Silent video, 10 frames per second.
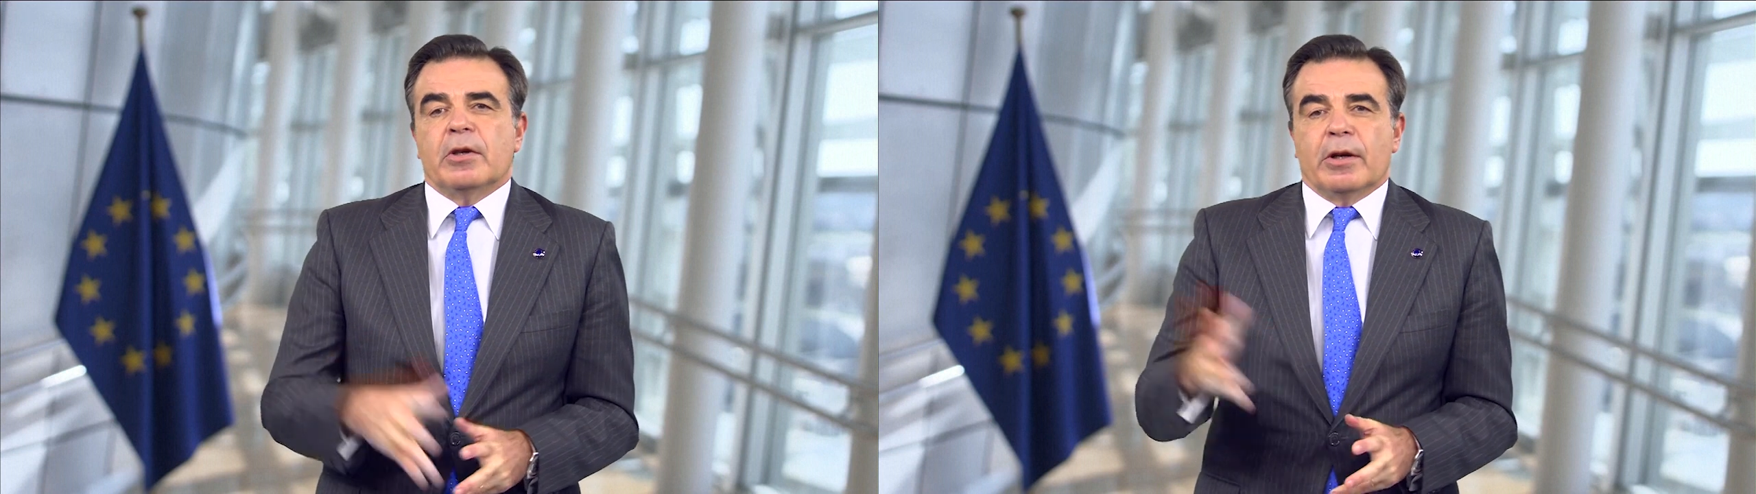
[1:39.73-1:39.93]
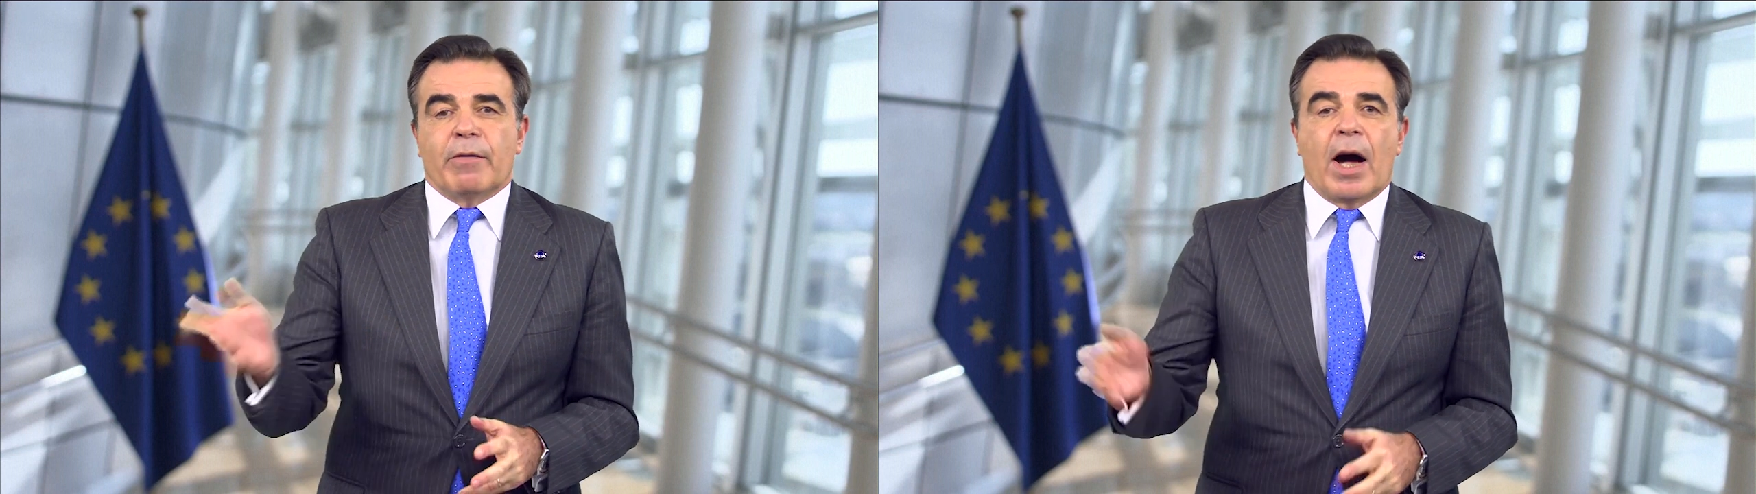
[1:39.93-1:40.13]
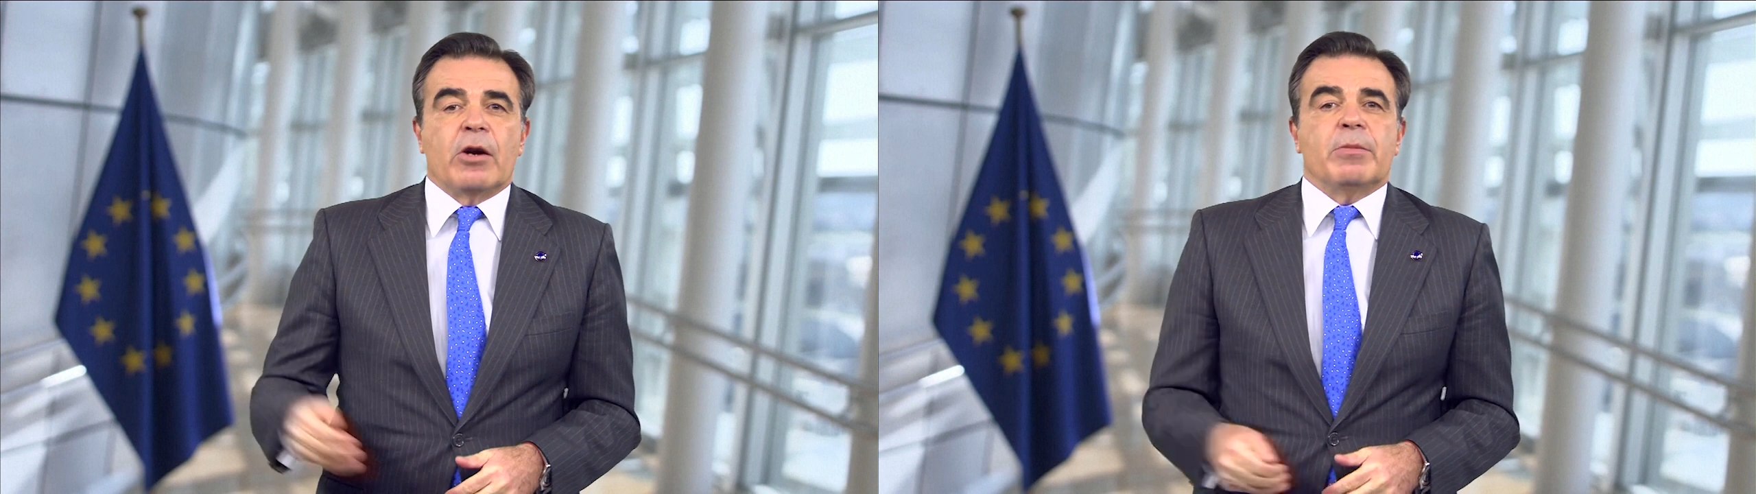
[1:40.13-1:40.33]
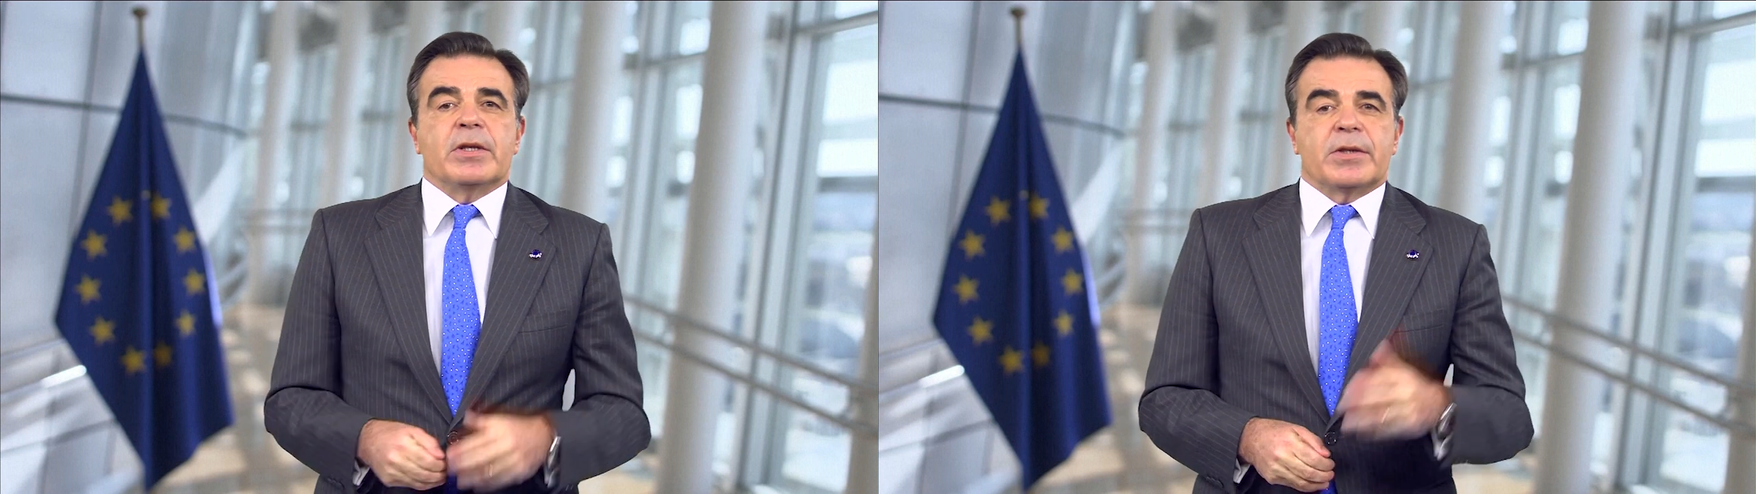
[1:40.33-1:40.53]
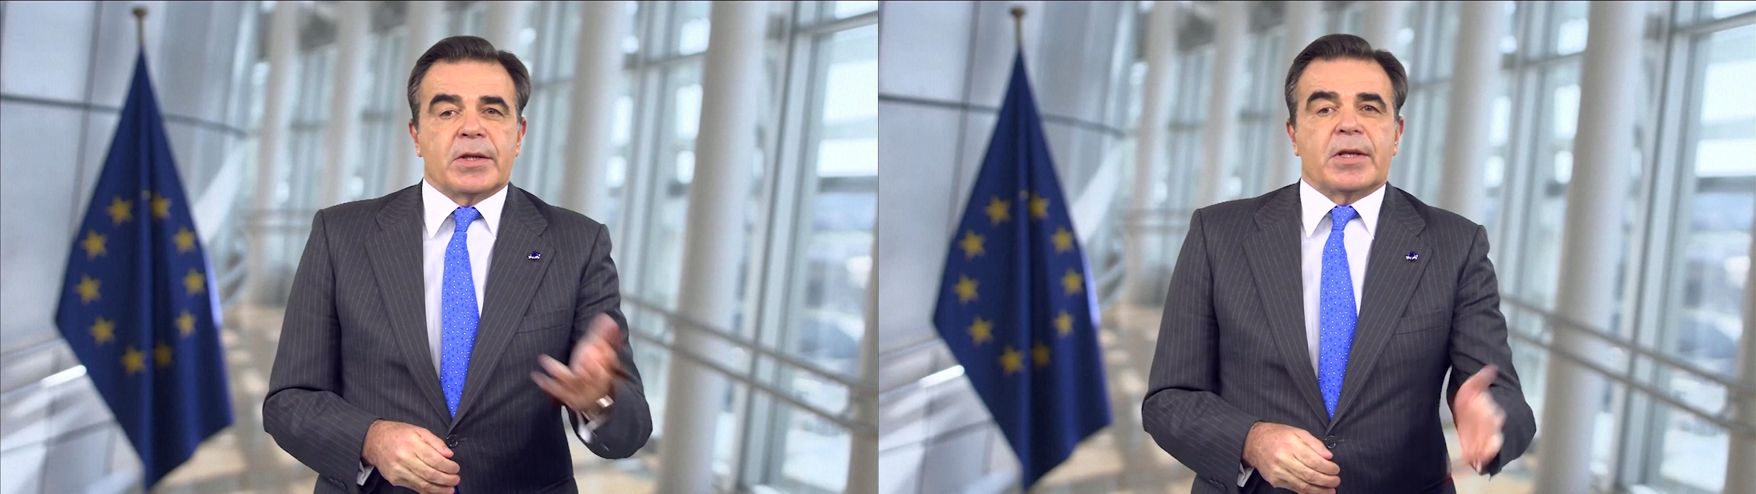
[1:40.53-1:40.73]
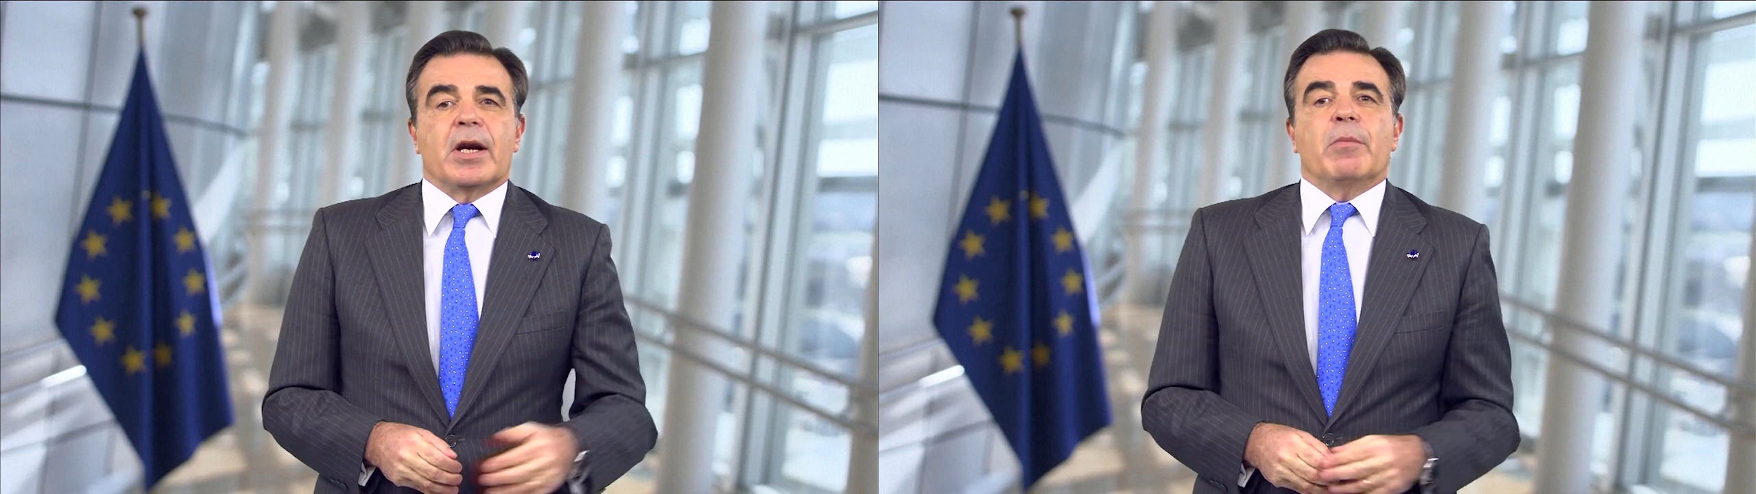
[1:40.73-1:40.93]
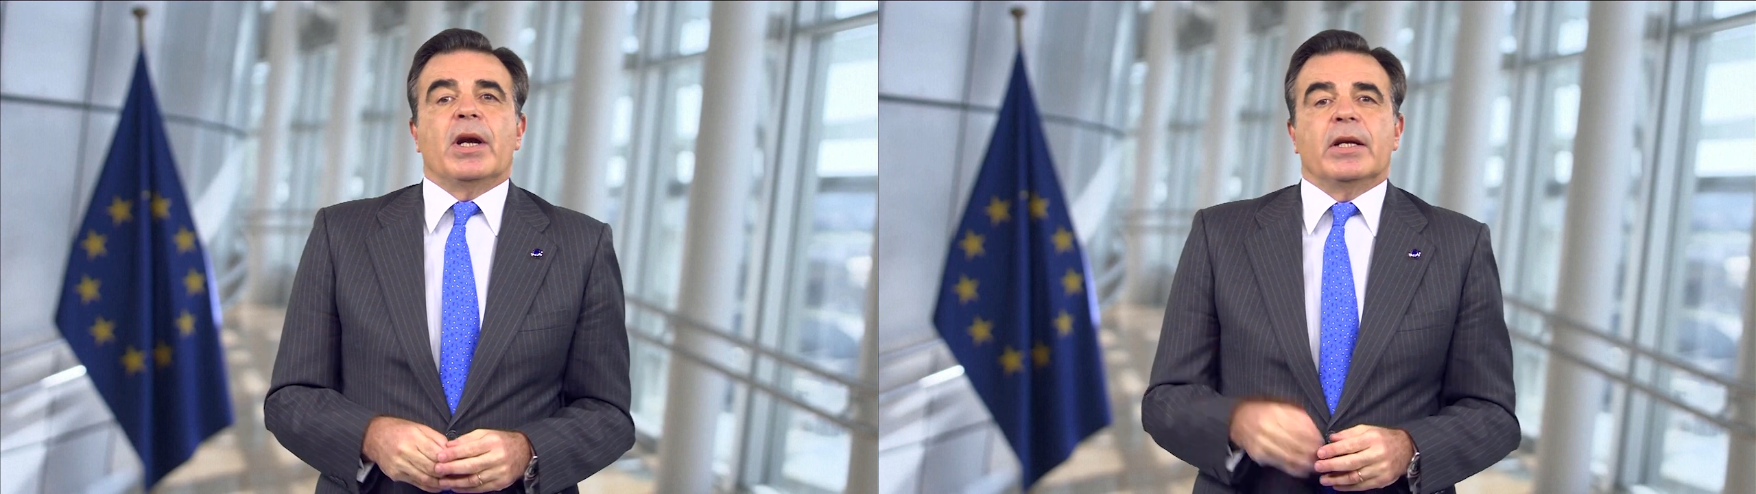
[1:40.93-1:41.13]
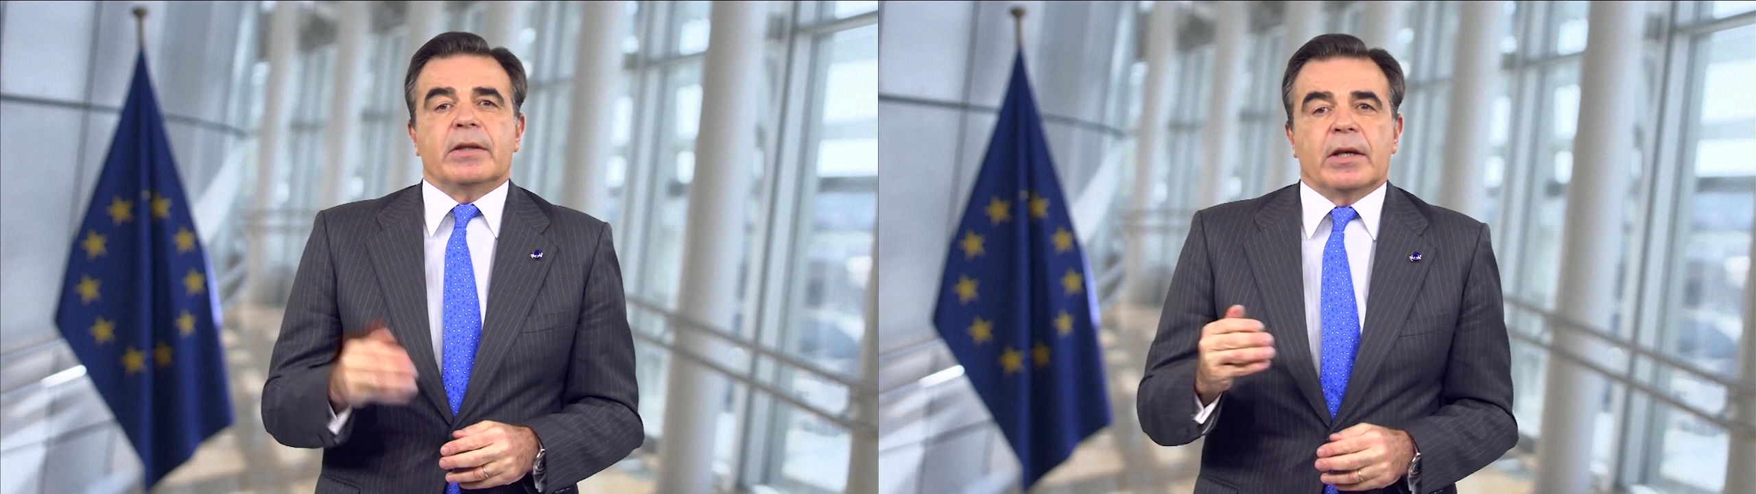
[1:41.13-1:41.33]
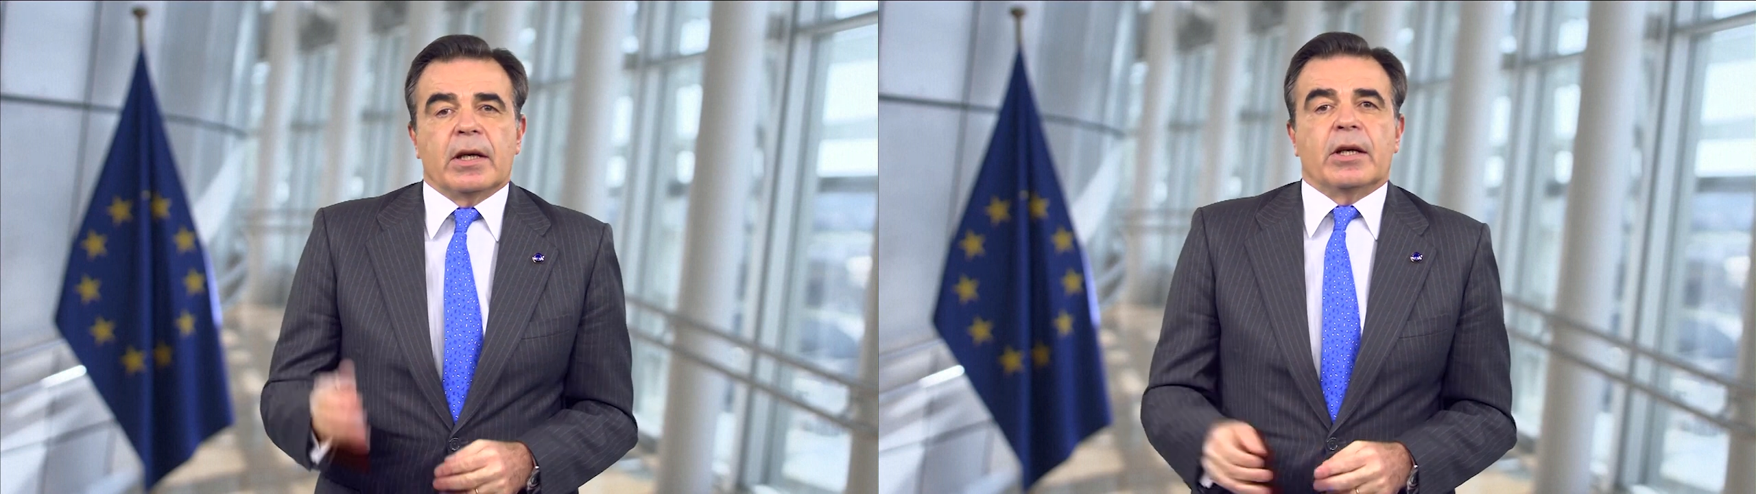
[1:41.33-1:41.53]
environment, sustainability,